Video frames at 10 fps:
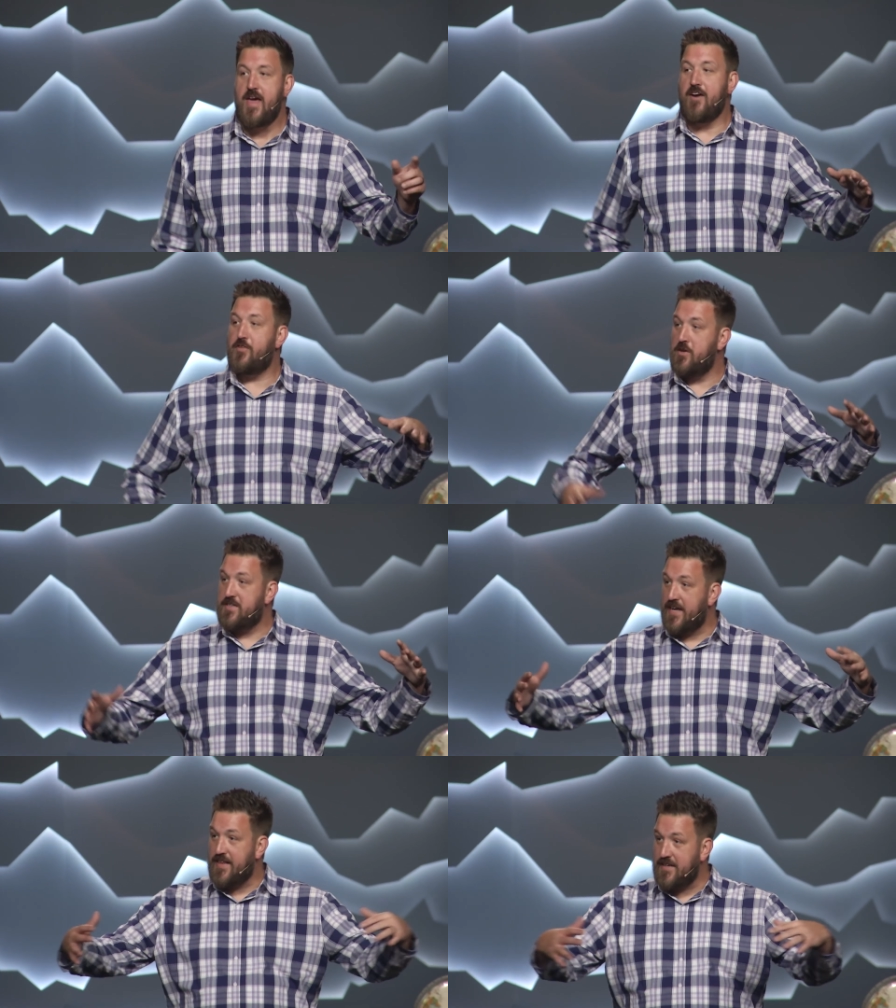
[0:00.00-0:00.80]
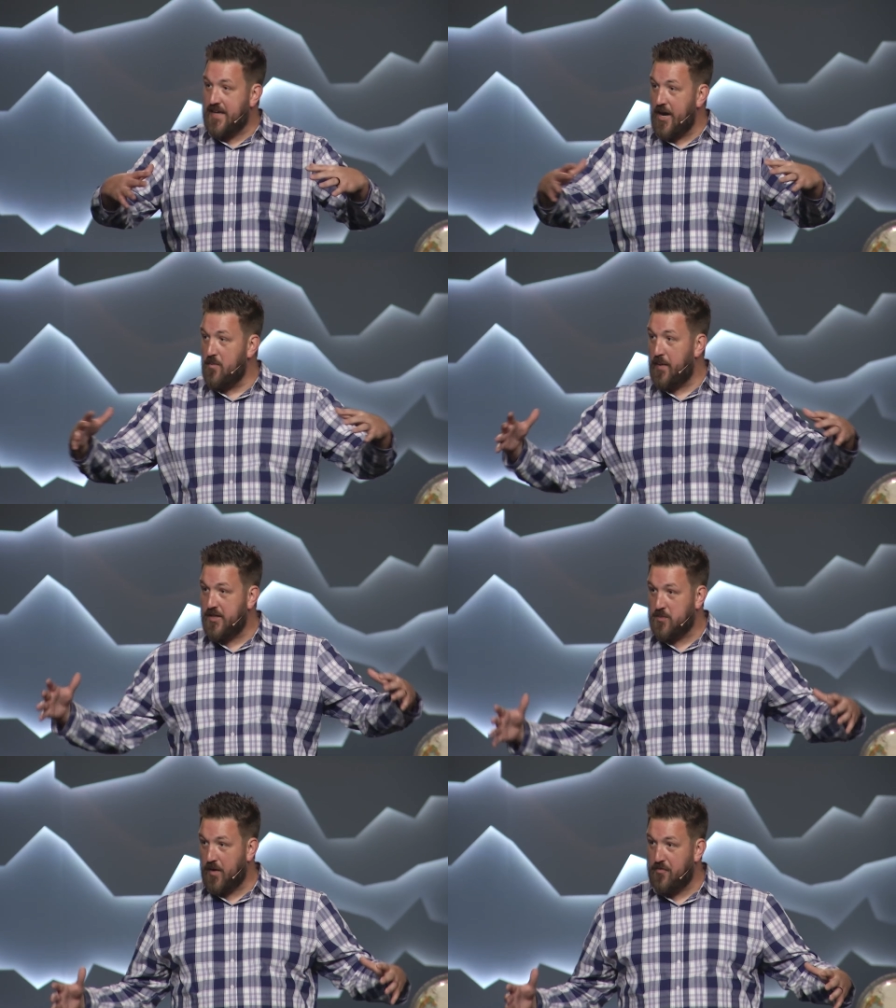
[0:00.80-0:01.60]
If we were to take that entire
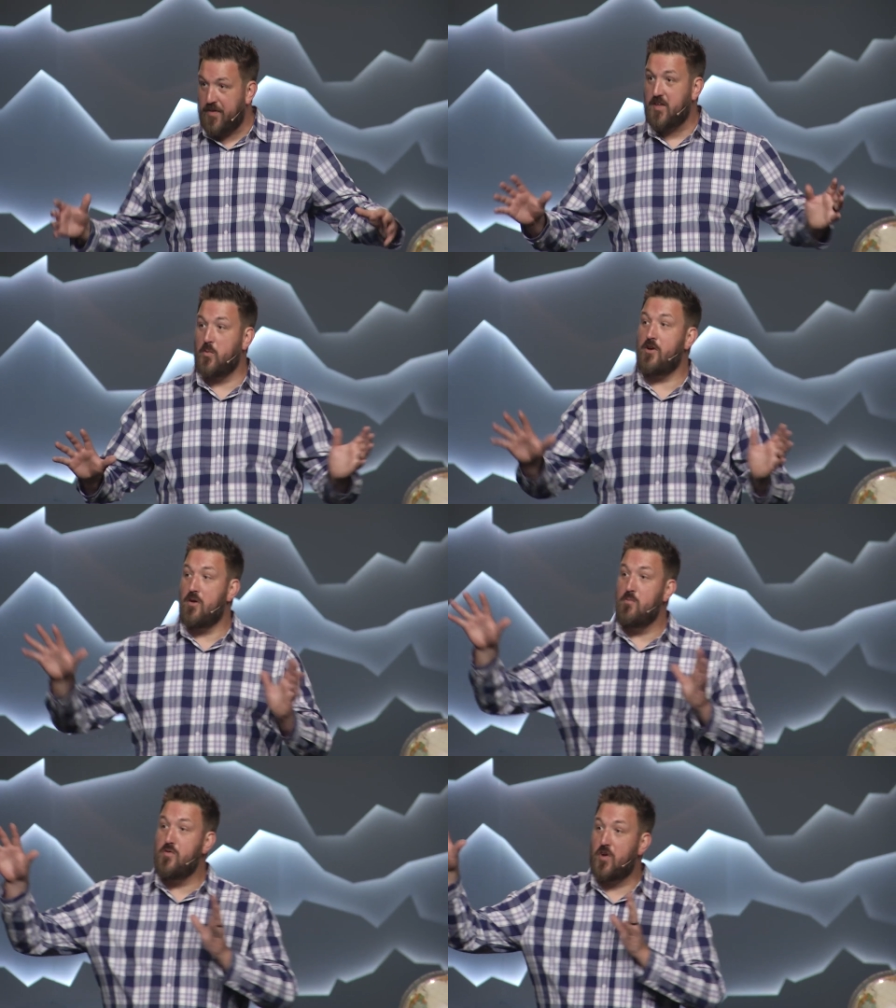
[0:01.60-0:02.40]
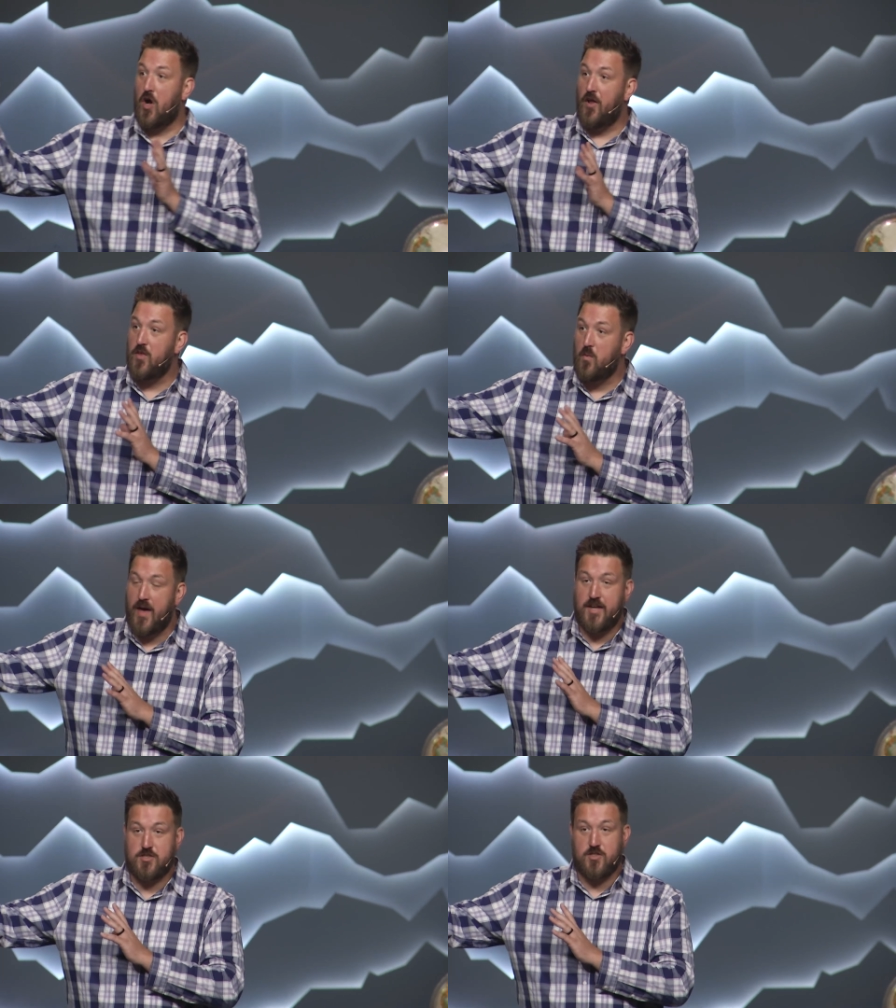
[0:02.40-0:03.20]
baseball field and we were to move it all the
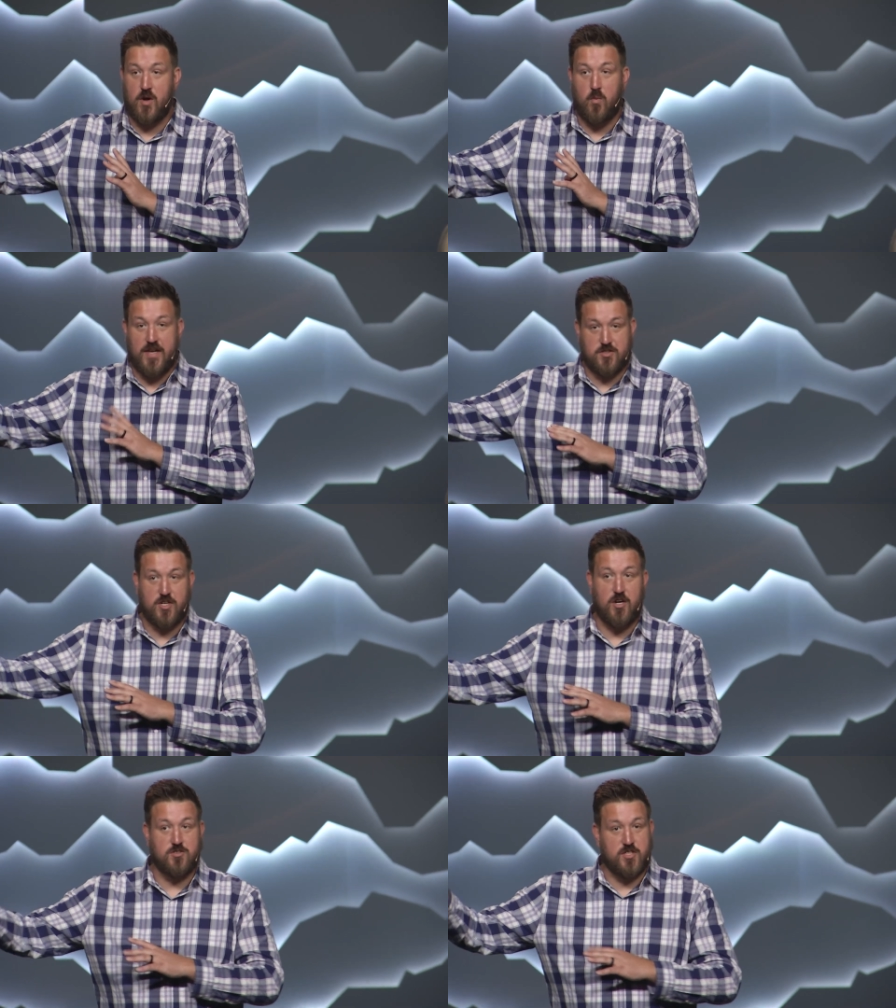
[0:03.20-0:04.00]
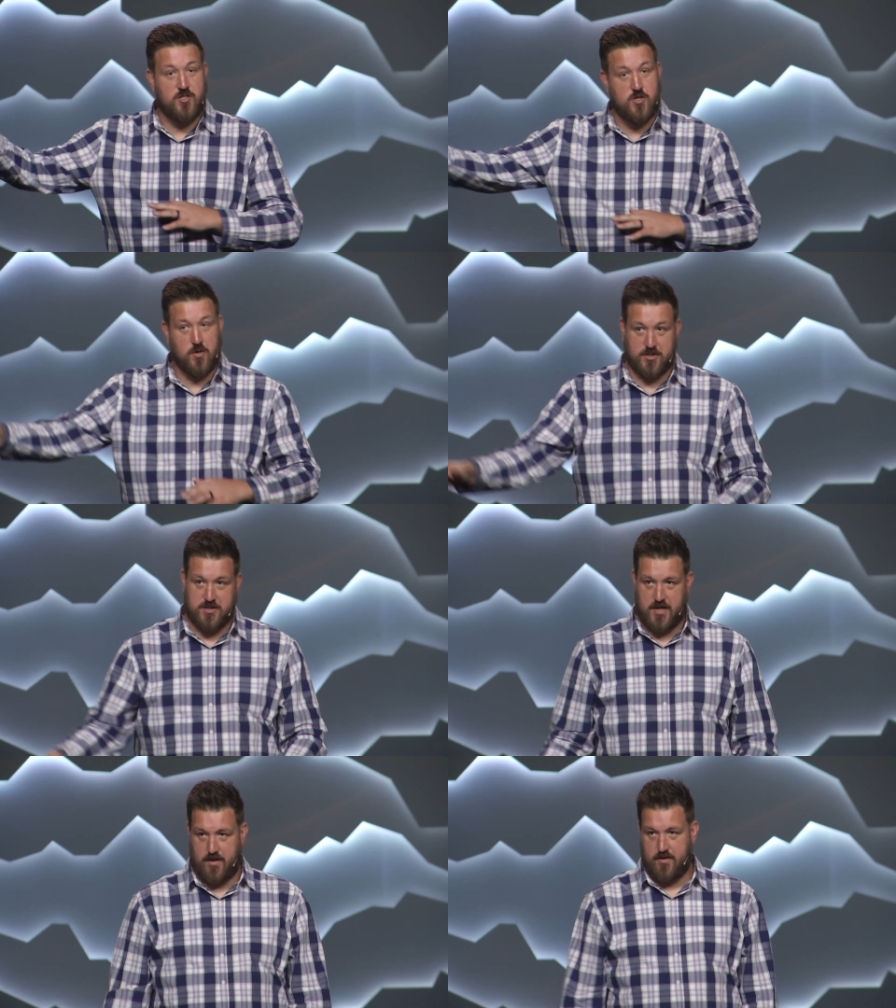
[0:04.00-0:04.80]
way to the West Coast in New York
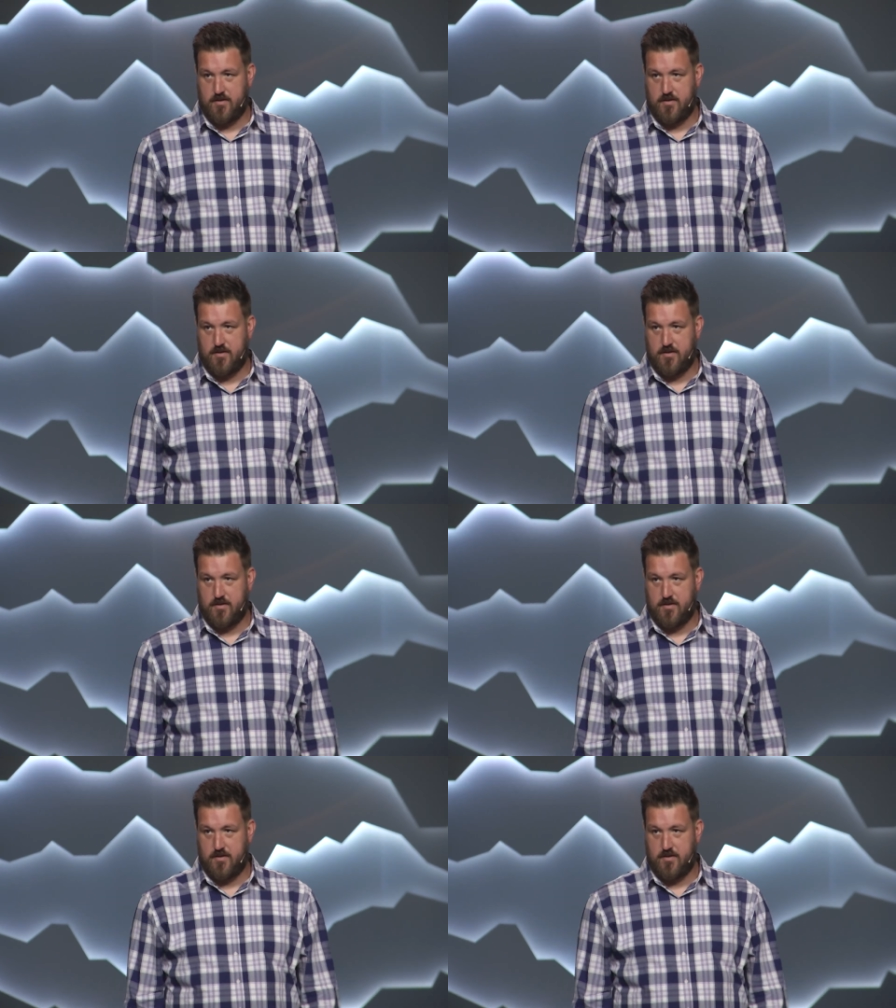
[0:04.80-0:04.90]
City,